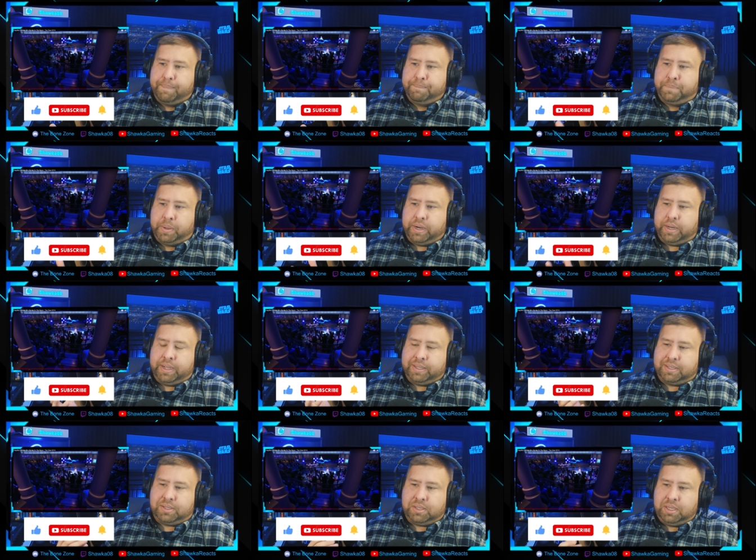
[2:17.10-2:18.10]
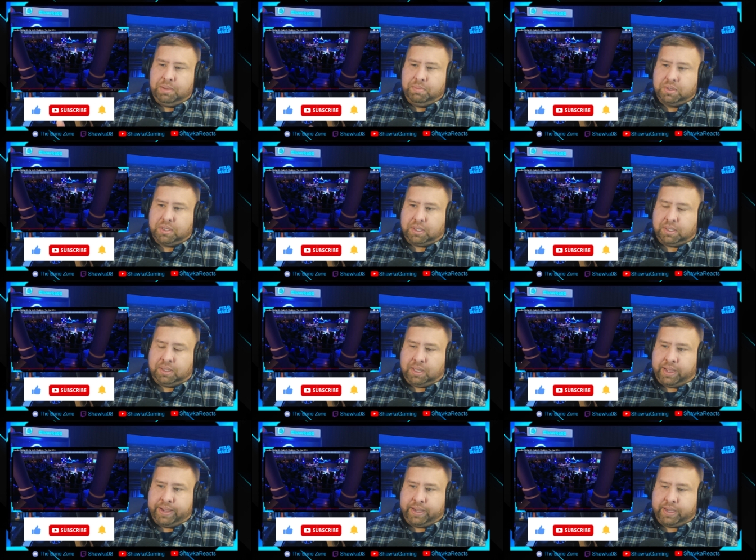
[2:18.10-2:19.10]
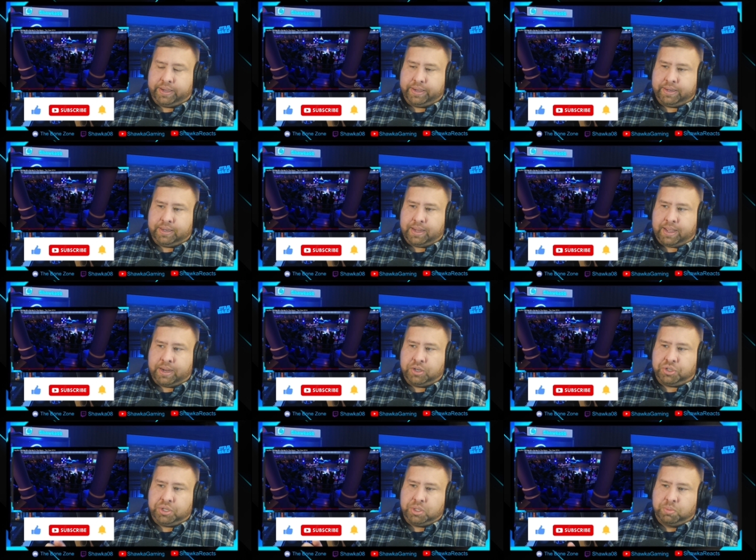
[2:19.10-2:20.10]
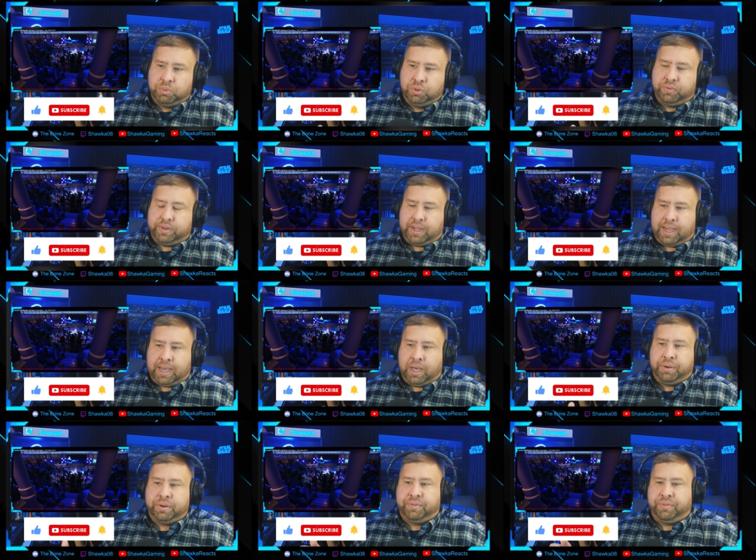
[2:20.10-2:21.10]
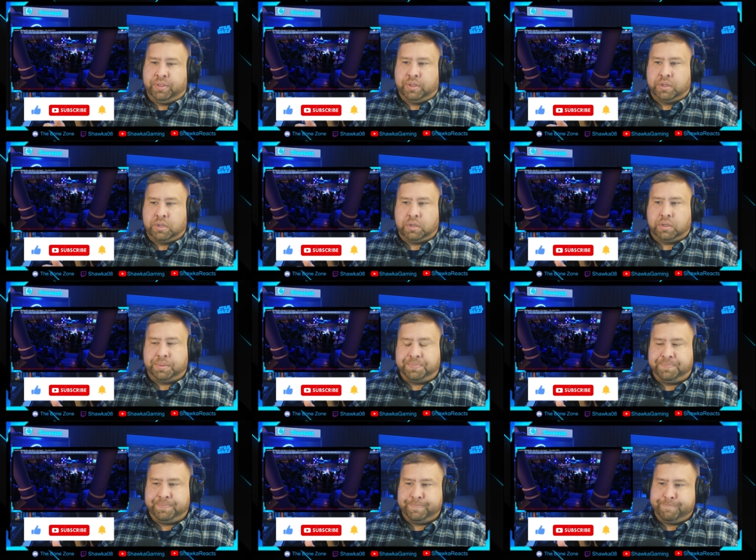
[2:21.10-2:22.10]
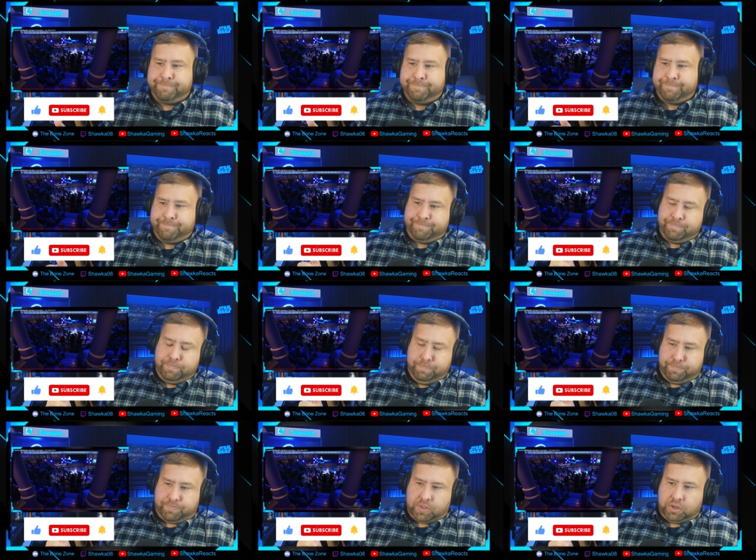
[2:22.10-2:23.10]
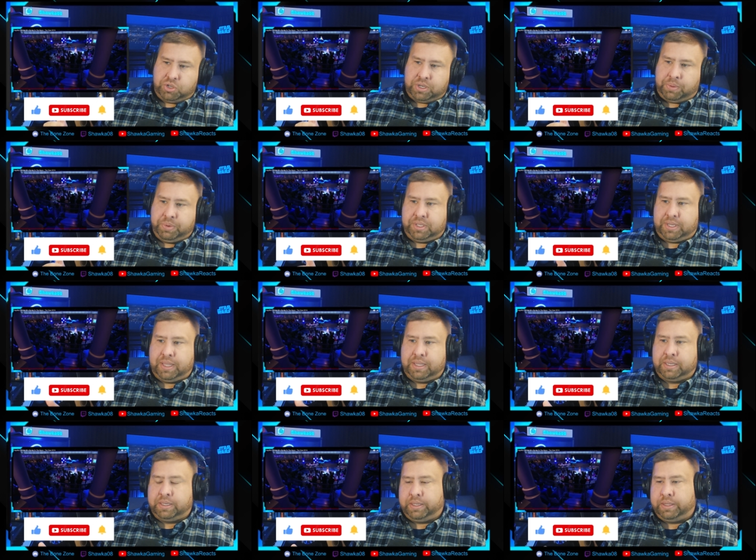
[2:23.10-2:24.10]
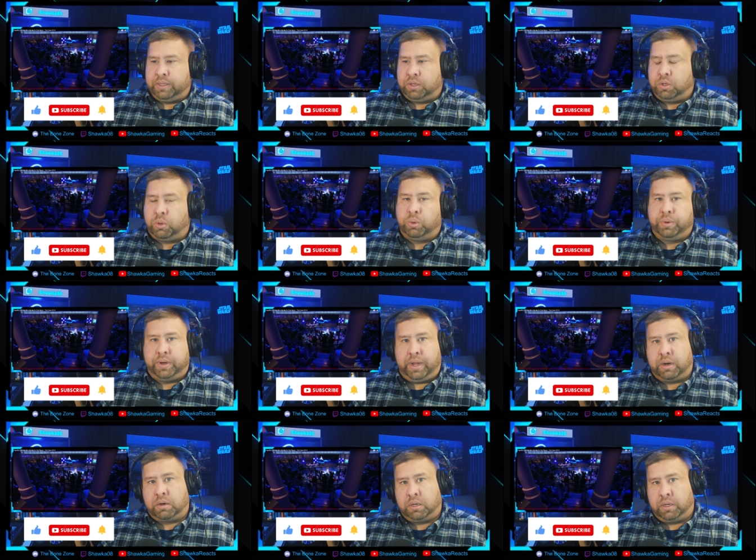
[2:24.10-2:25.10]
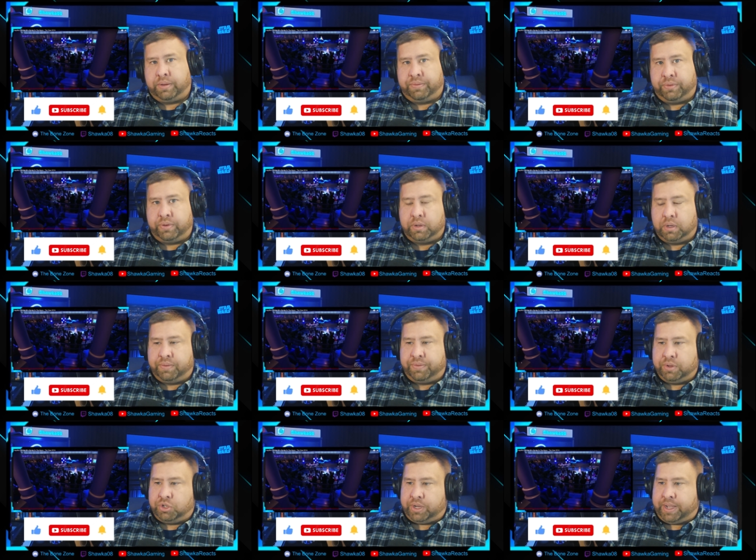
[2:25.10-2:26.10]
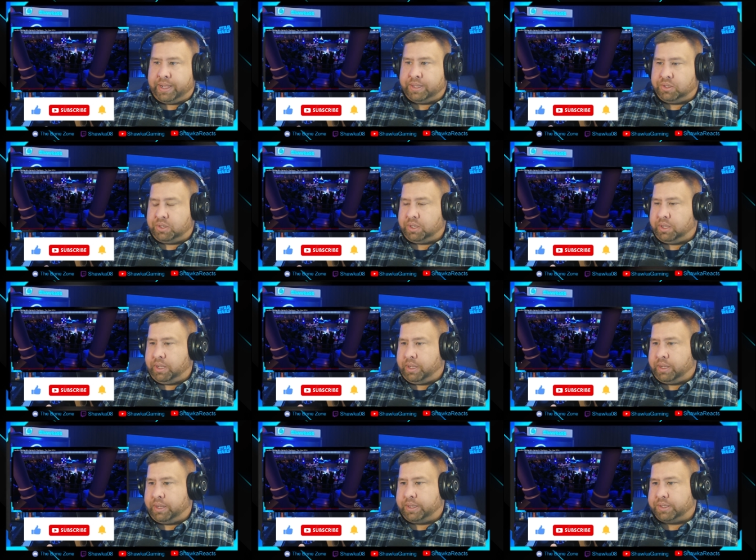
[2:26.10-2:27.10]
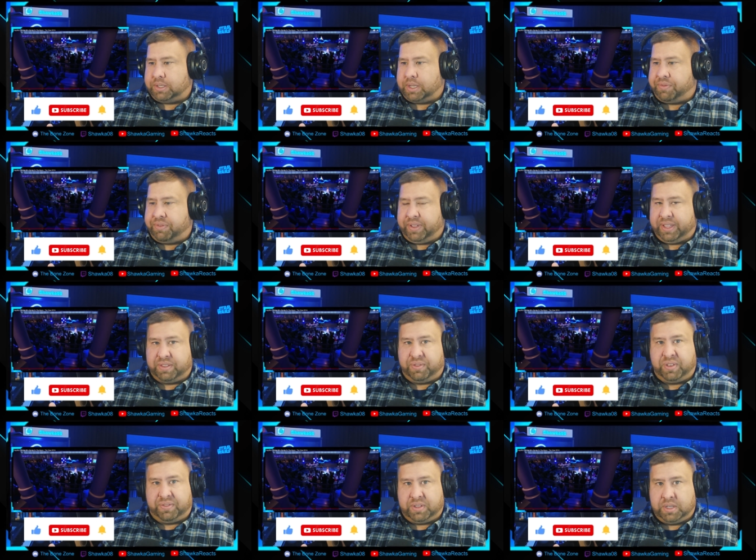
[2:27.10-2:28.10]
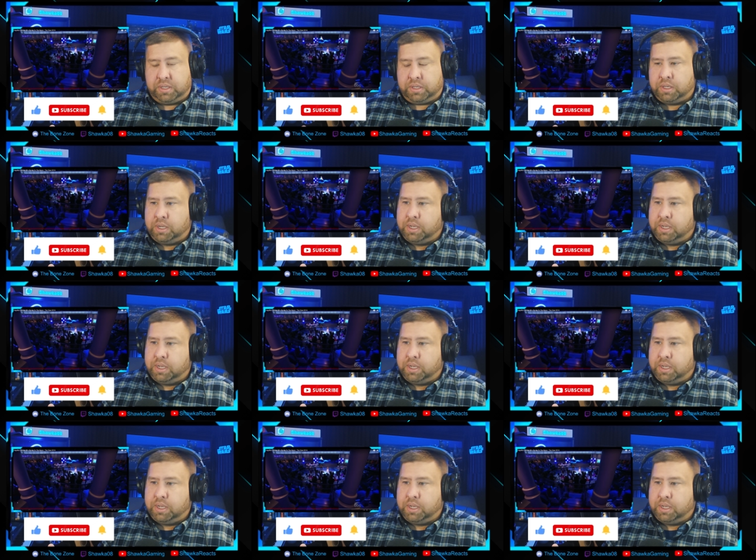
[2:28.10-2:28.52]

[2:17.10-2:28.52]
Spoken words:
But it seems like as she's moved out of the, shall we say, the golden era of the jazz stuff of like the 50s,